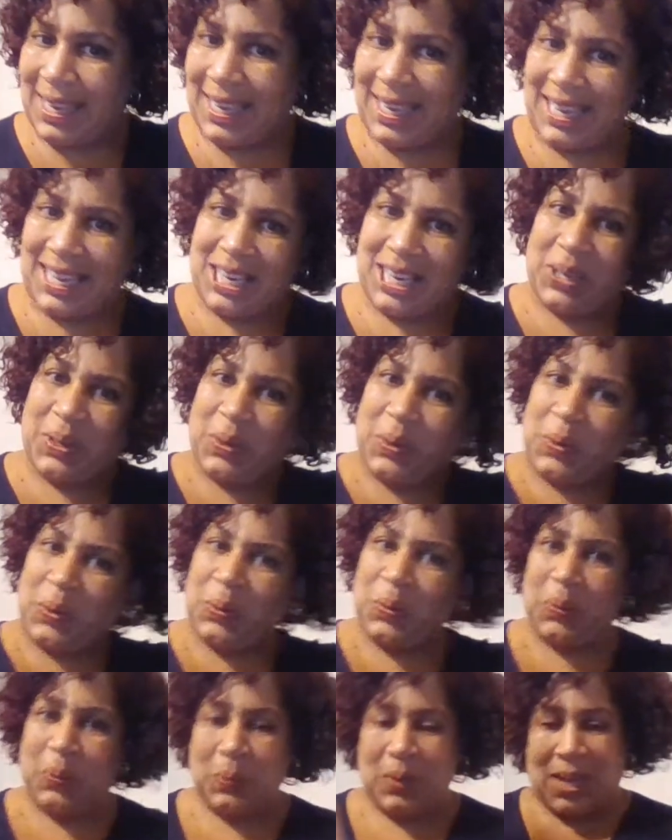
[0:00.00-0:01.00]

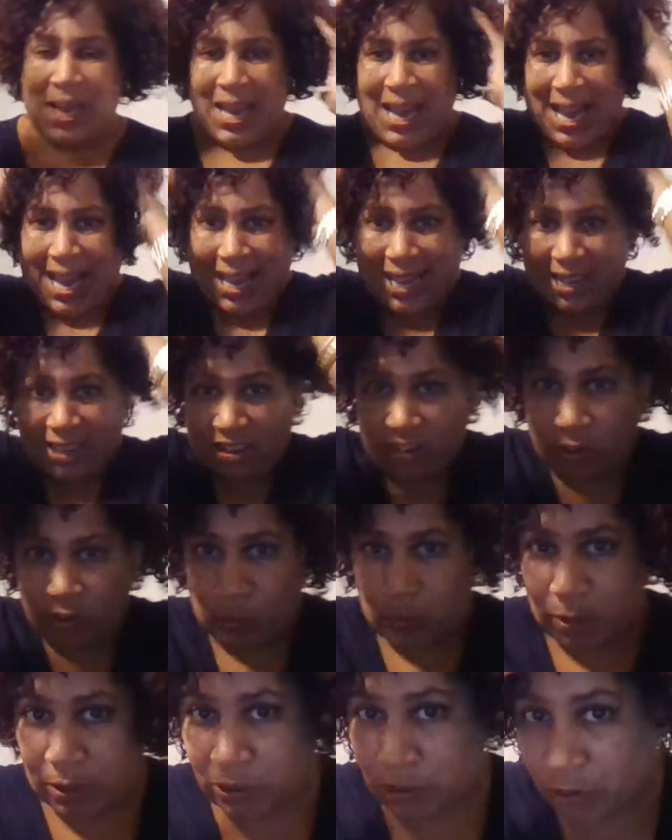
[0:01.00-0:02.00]
Hello, I just
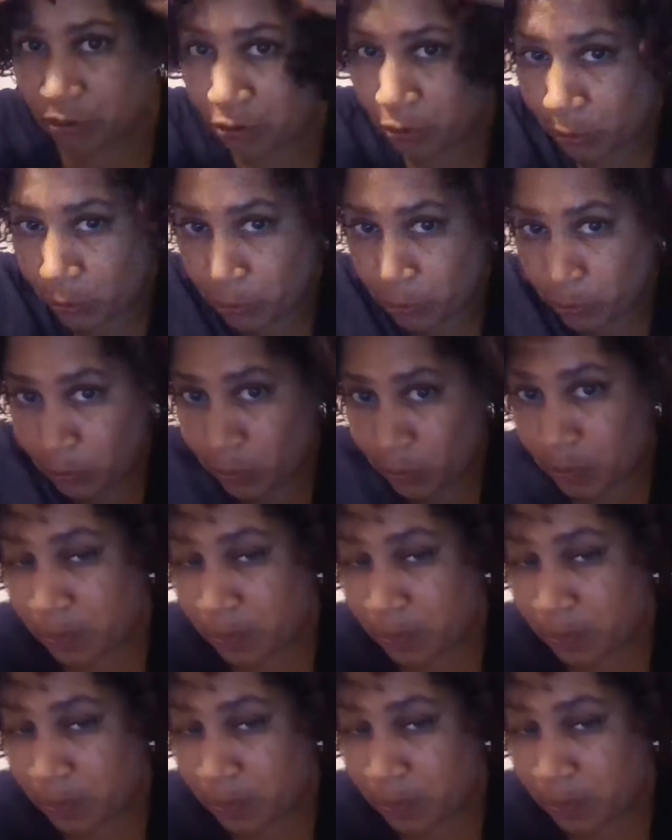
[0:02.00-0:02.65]
want to show you